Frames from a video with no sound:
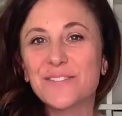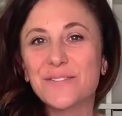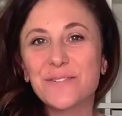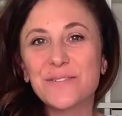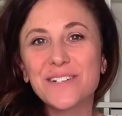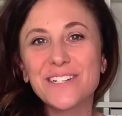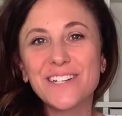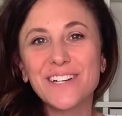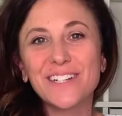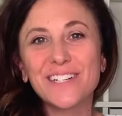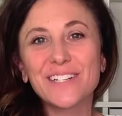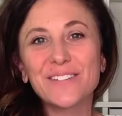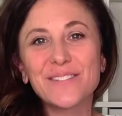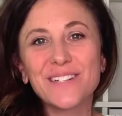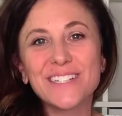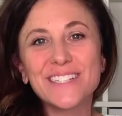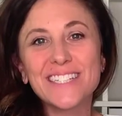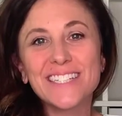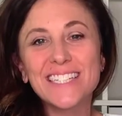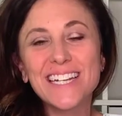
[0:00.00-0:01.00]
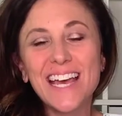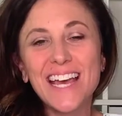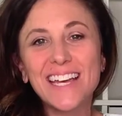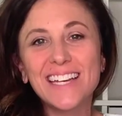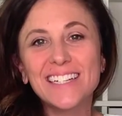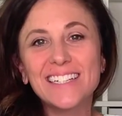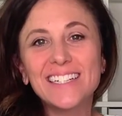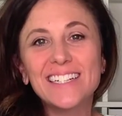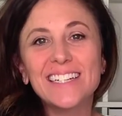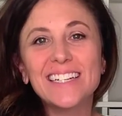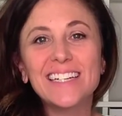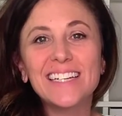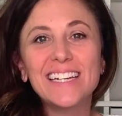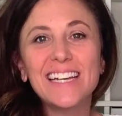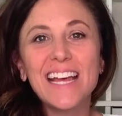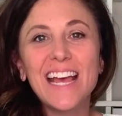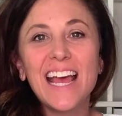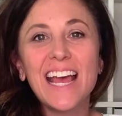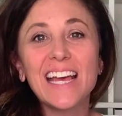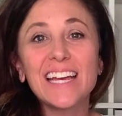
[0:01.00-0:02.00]
what we're talking about today.
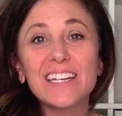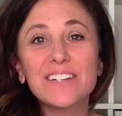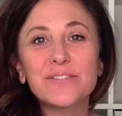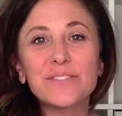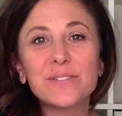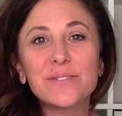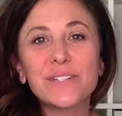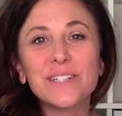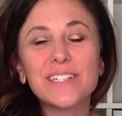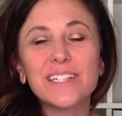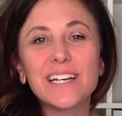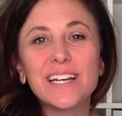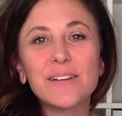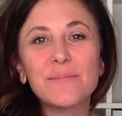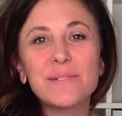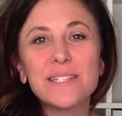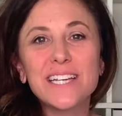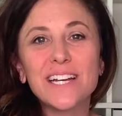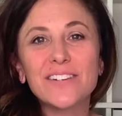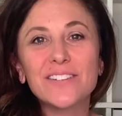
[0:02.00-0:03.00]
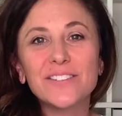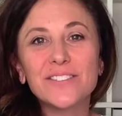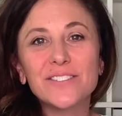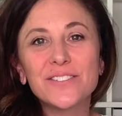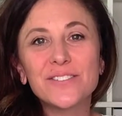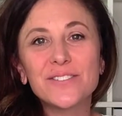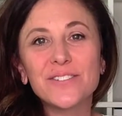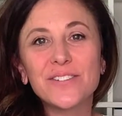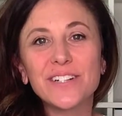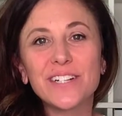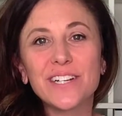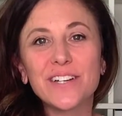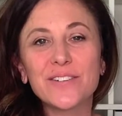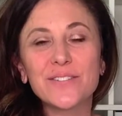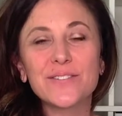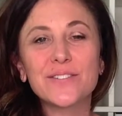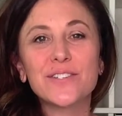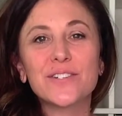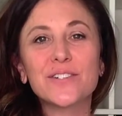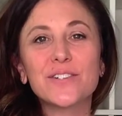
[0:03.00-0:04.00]
Hey everyone, I'm
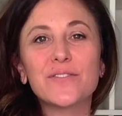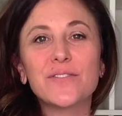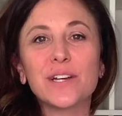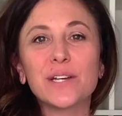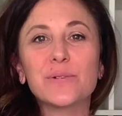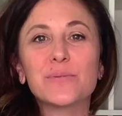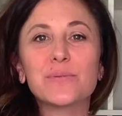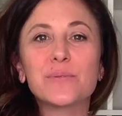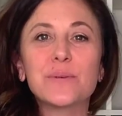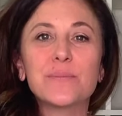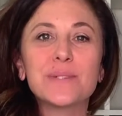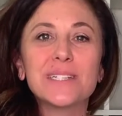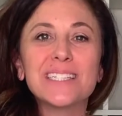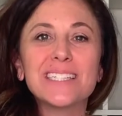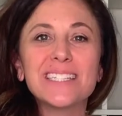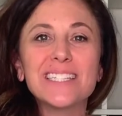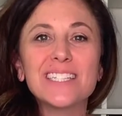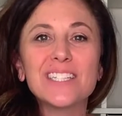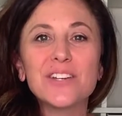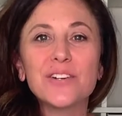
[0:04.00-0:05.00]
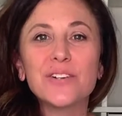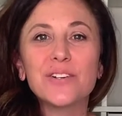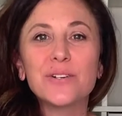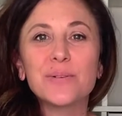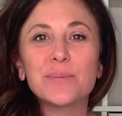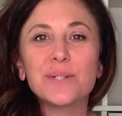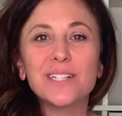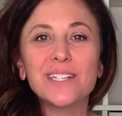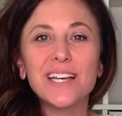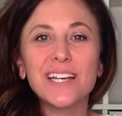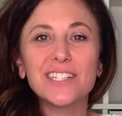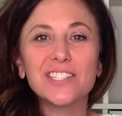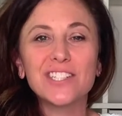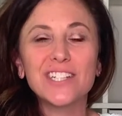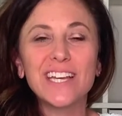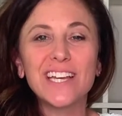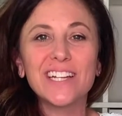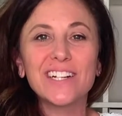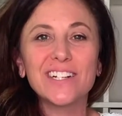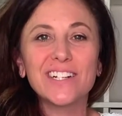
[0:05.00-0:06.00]
Gregorio, certified women's herbal
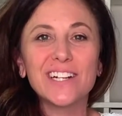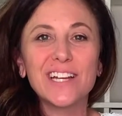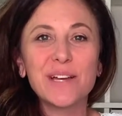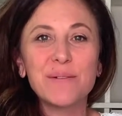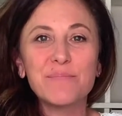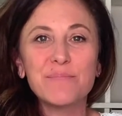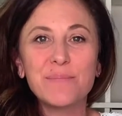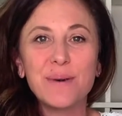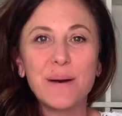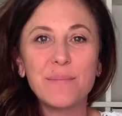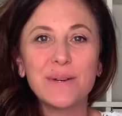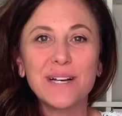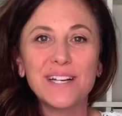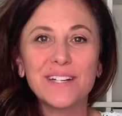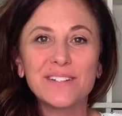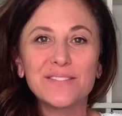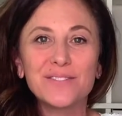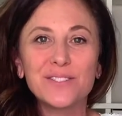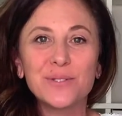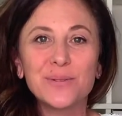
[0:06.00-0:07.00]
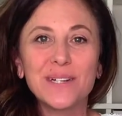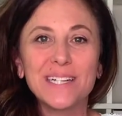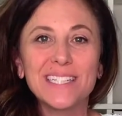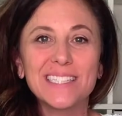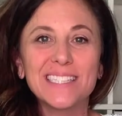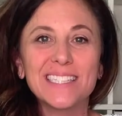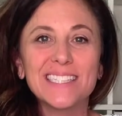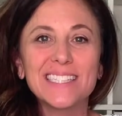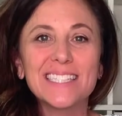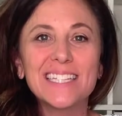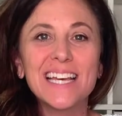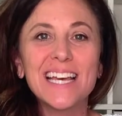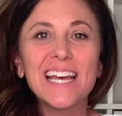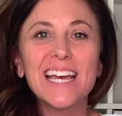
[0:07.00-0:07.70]
educator and mama of twins.